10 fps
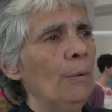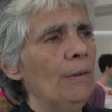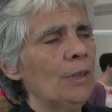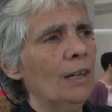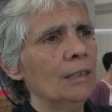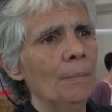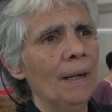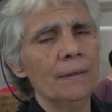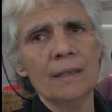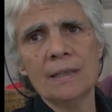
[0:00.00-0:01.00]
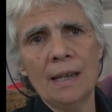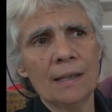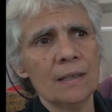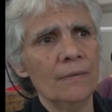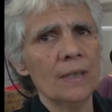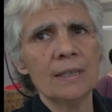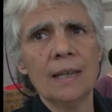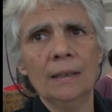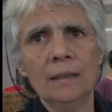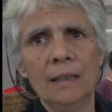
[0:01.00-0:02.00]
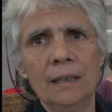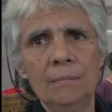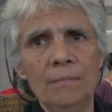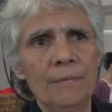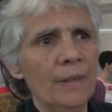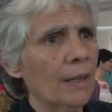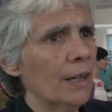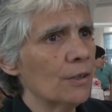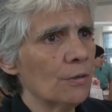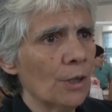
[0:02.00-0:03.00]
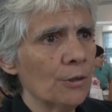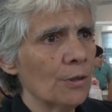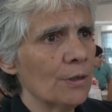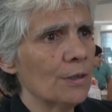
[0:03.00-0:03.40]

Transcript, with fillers: We've talked about the sex of the skeleton, various structures